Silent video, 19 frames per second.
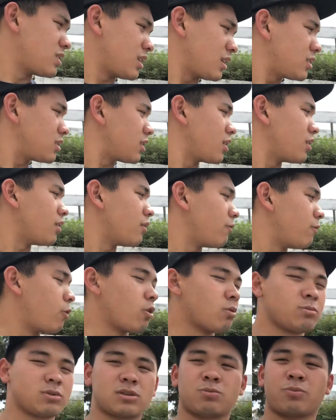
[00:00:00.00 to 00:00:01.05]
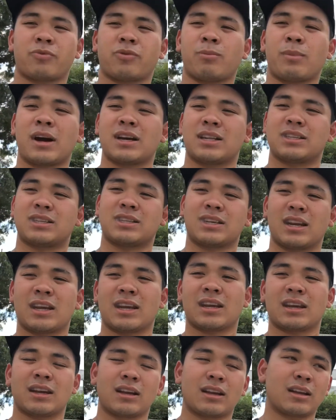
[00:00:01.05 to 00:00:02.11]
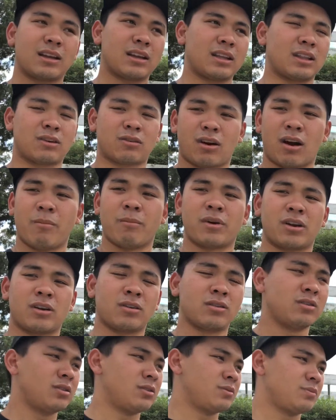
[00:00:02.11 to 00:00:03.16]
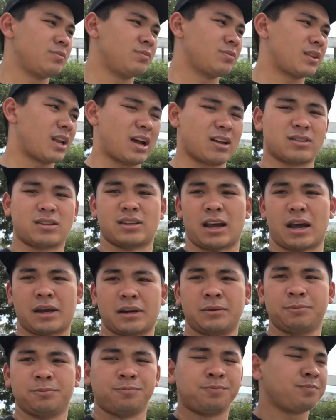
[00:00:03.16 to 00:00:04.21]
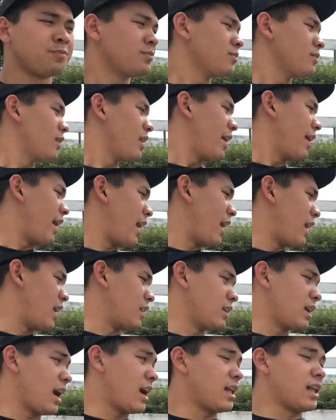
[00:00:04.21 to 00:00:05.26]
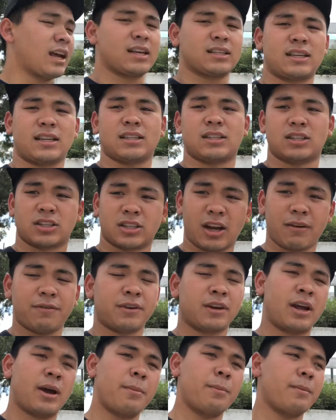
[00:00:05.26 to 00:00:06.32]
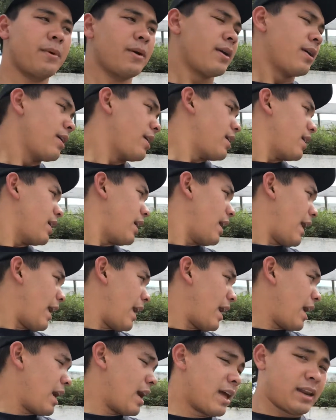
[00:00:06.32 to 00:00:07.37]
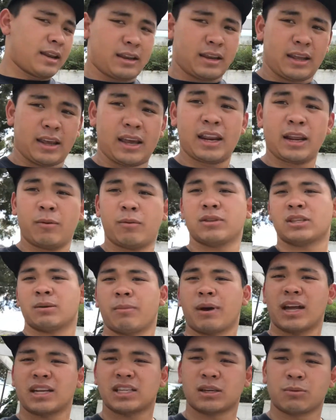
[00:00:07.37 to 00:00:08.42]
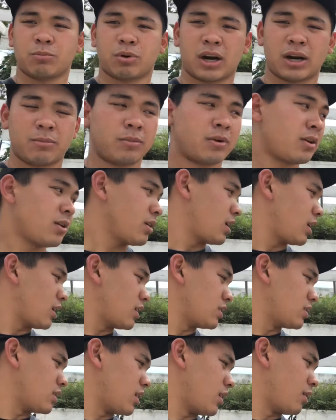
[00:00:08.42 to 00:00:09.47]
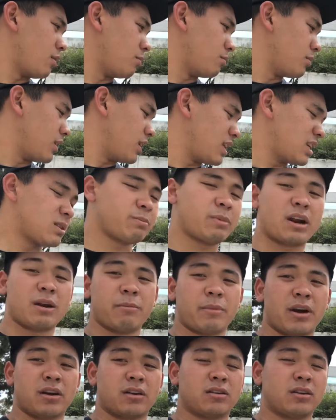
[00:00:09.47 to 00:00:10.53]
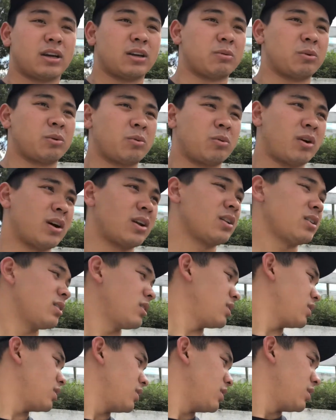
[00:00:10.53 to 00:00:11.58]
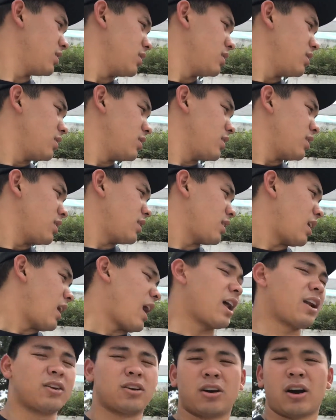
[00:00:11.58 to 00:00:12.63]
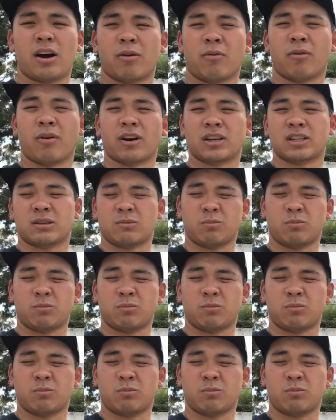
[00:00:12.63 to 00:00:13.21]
starting to form just by it sitting in the raw metal outside. And yeah, like I said, scuff it up, and hit it with some etching primer because it is bare metal and we want, I don't know how it works,